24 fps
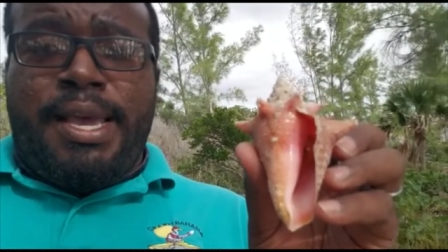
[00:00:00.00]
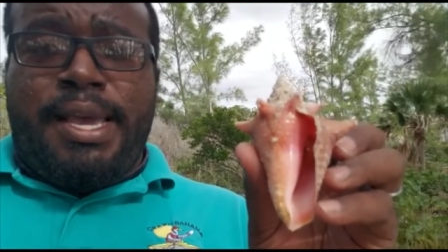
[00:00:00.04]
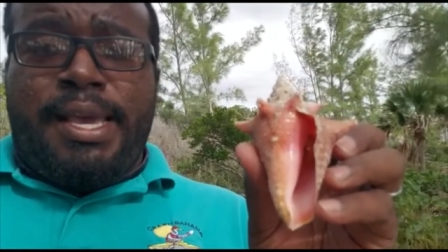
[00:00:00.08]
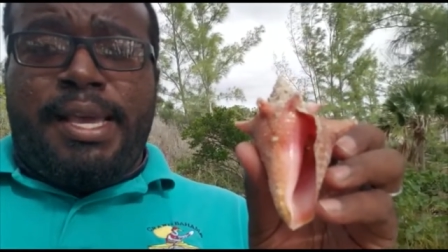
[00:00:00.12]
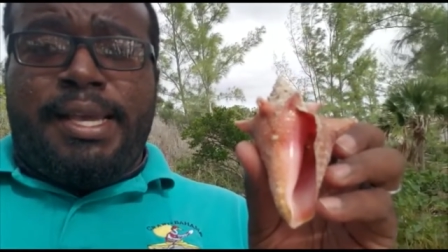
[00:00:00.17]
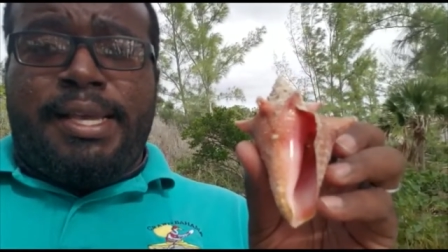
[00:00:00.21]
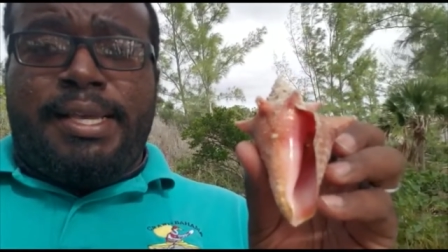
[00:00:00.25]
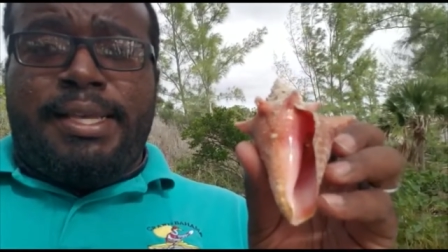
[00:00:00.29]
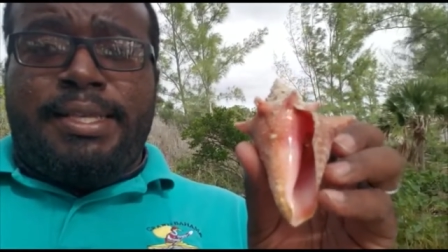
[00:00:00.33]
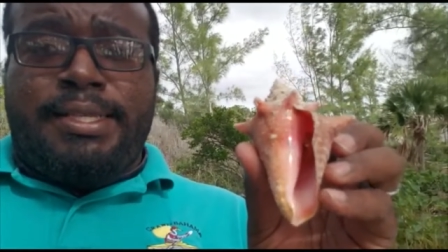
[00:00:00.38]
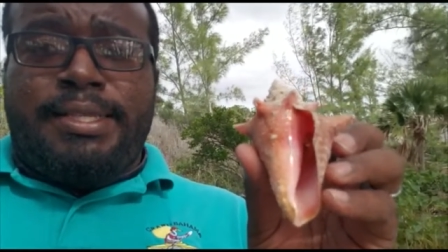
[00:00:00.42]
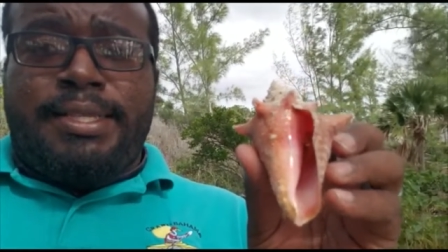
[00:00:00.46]

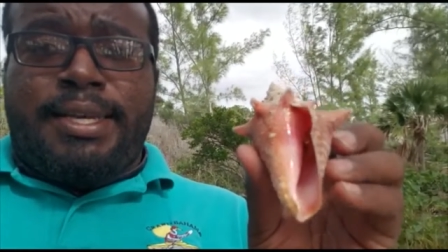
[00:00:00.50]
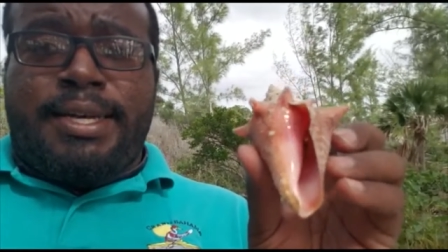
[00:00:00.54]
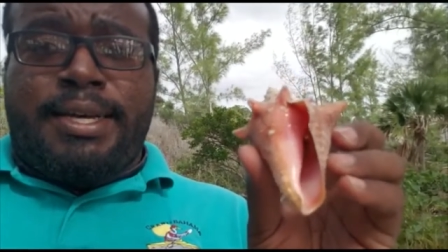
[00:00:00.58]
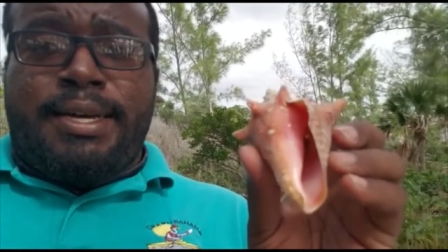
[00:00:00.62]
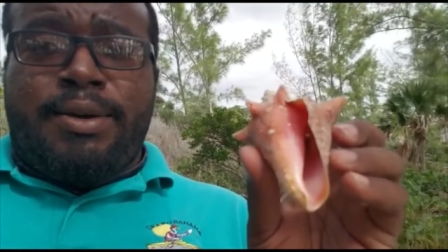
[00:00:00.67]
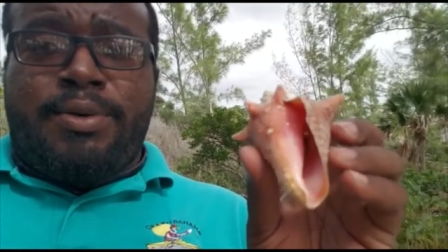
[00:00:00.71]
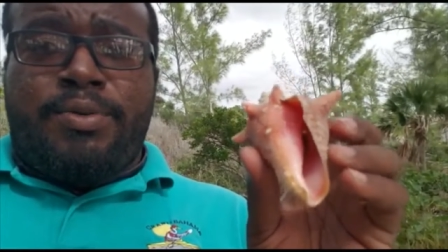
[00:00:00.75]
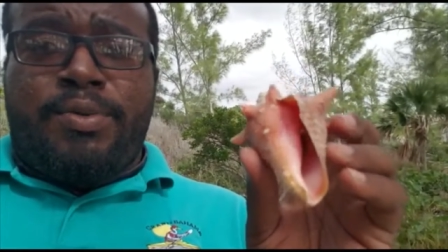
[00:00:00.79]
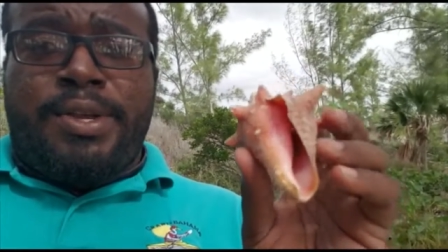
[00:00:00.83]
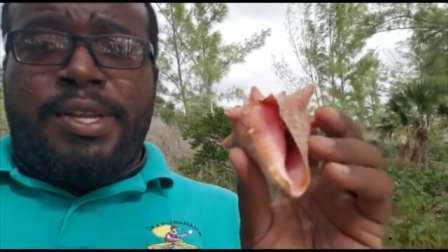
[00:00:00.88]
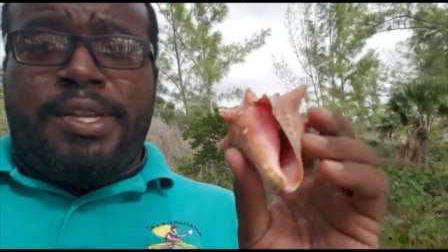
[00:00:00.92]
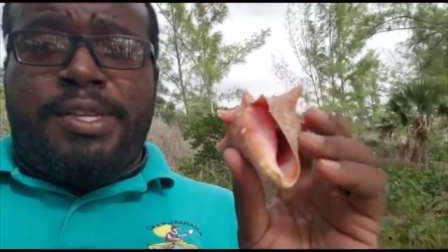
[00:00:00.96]
is
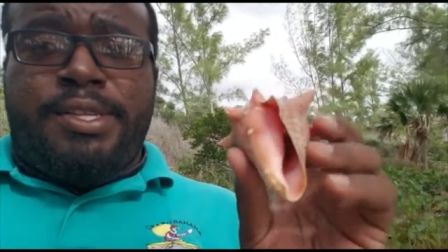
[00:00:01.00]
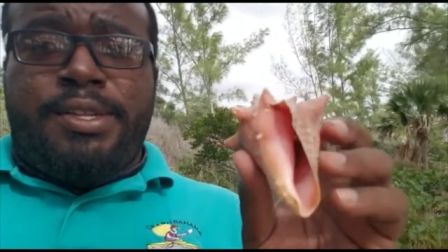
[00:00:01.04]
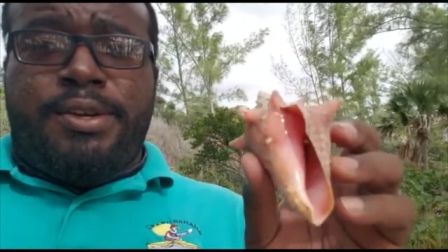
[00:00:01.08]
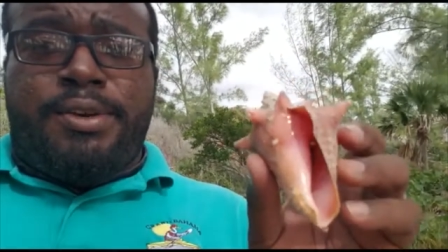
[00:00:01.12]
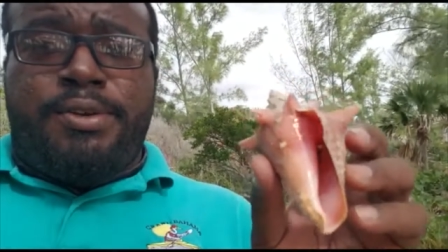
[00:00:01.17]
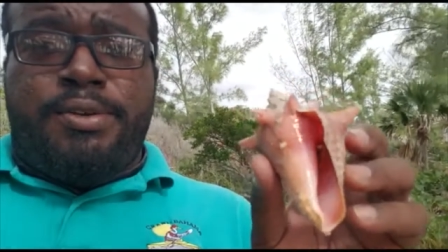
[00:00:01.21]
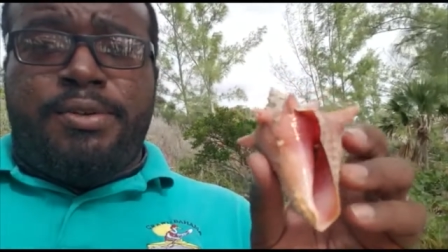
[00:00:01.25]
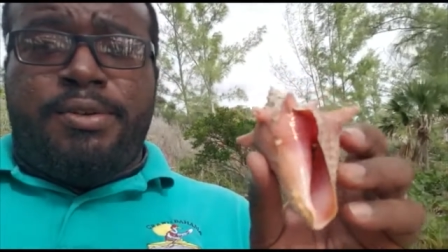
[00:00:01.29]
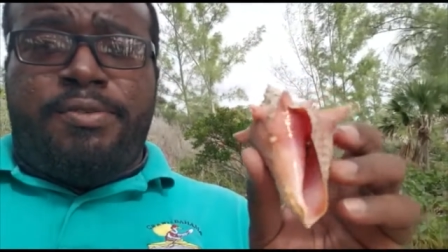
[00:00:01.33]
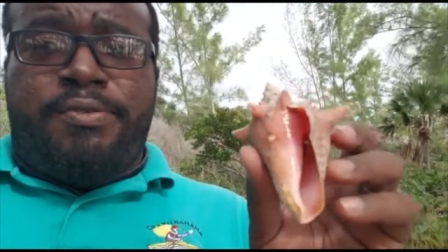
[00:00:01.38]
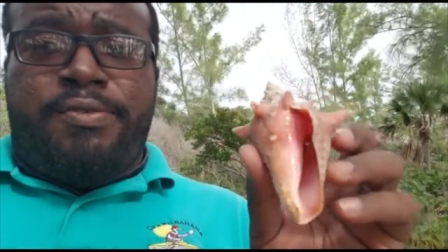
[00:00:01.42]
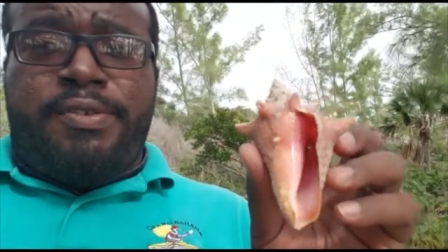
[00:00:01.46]
uh, we
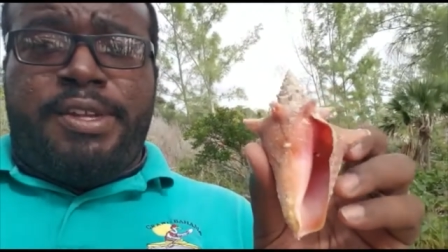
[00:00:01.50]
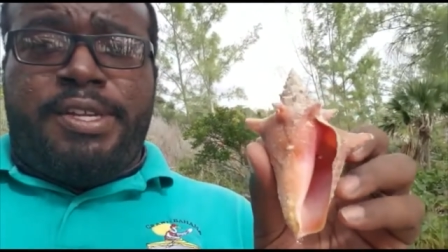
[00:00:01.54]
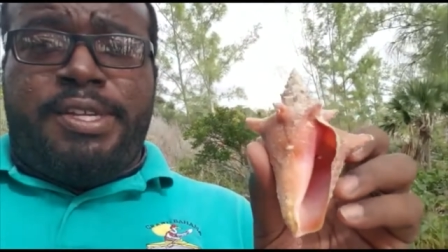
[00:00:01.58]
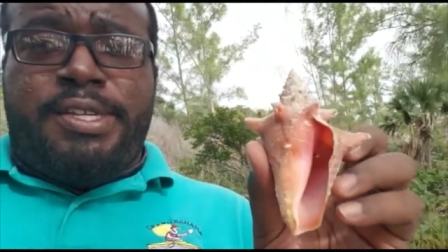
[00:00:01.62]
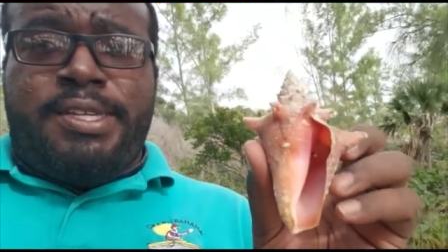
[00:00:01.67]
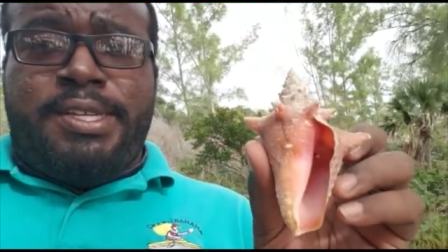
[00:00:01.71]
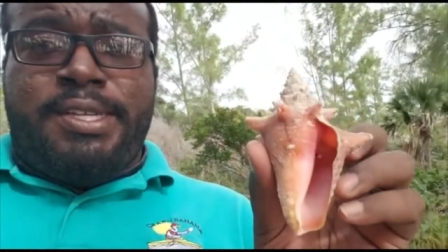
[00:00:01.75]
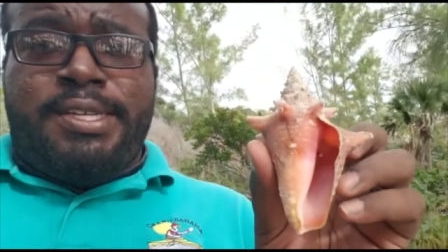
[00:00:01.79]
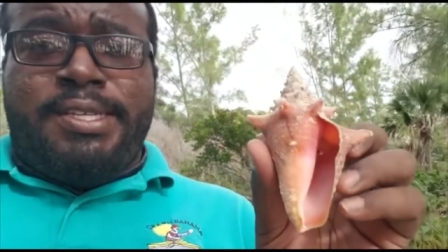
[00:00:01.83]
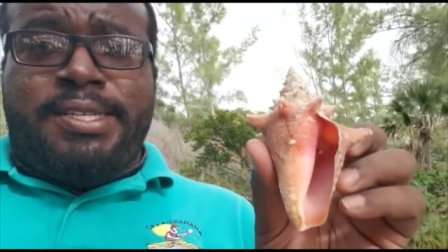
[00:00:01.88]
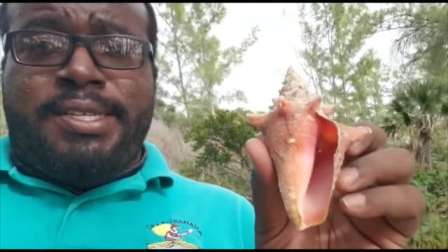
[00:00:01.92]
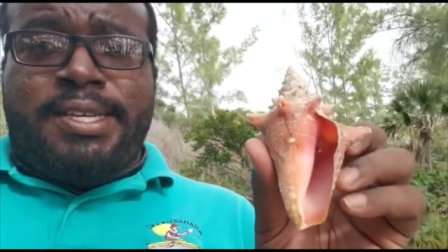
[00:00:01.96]
don't fish
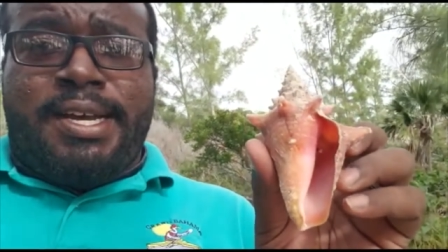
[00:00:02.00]
these